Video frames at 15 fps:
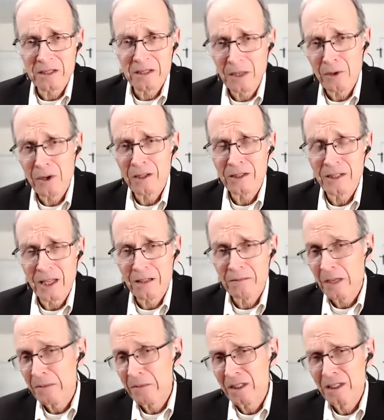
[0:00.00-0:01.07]
they were all dead.
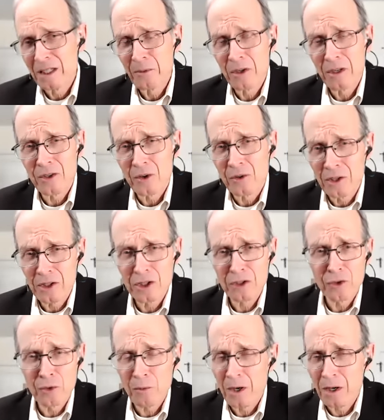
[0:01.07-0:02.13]
Maybe some were on their horses
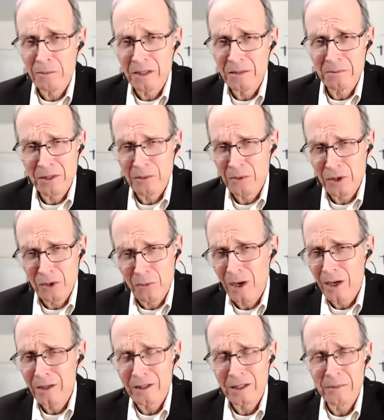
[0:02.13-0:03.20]
for a while, but, but with the
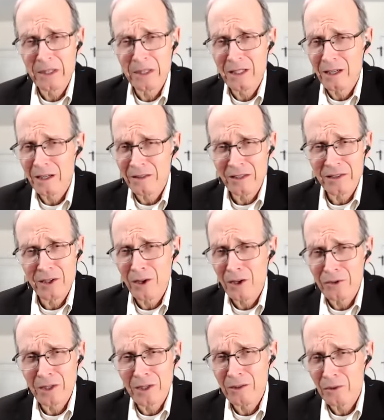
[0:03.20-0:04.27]
water coming down, I think they all
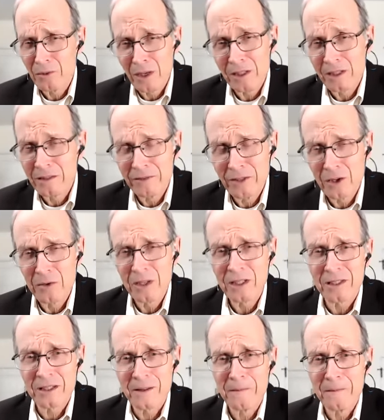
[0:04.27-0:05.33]
drowned relatively
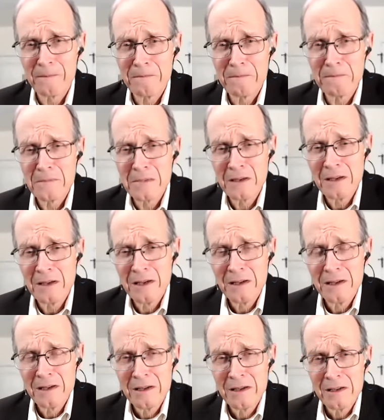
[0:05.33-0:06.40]
quickly.
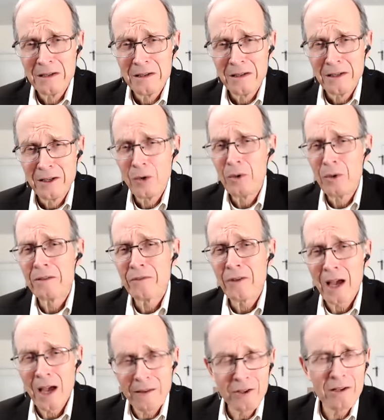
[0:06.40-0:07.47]
Who would have
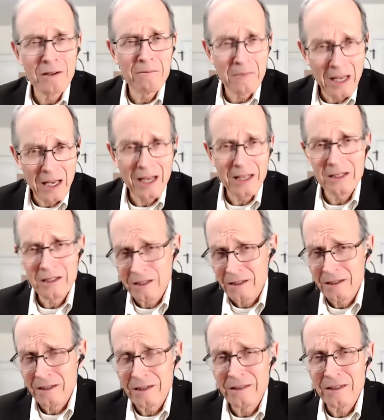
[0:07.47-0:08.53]
ever
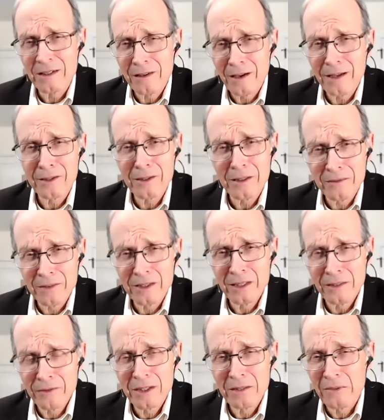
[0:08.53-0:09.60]
imagined that God could have
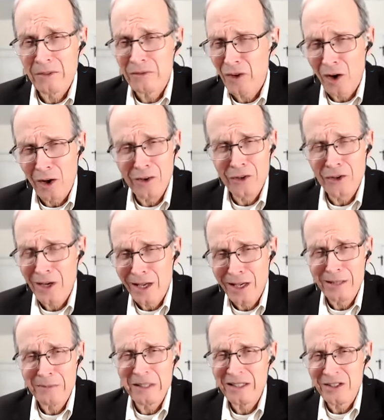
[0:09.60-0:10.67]
delivered them of all of their
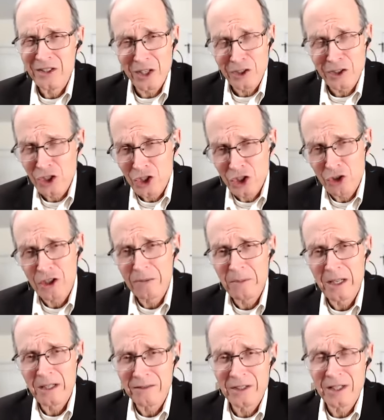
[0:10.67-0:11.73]
enemies in such a short
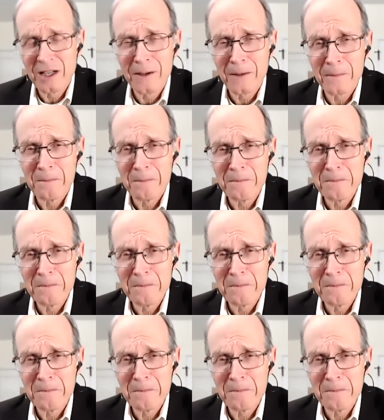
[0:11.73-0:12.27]
amount of time?